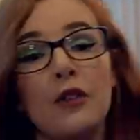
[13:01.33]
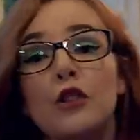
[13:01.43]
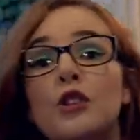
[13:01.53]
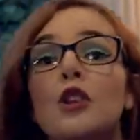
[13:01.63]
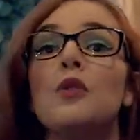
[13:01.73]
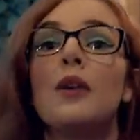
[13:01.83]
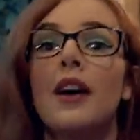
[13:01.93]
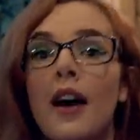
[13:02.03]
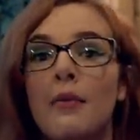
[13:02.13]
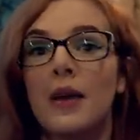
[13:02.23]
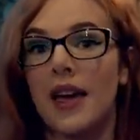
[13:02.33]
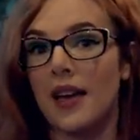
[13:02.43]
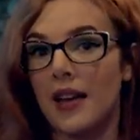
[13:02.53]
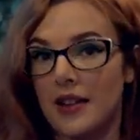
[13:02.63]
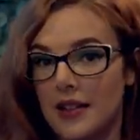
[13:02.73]
you do come
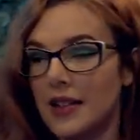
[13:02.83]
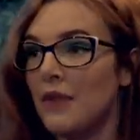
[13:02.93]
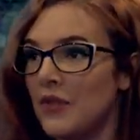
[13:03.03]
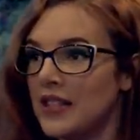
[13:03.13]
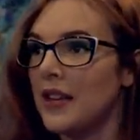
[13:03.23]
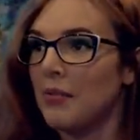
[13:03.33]
here and visit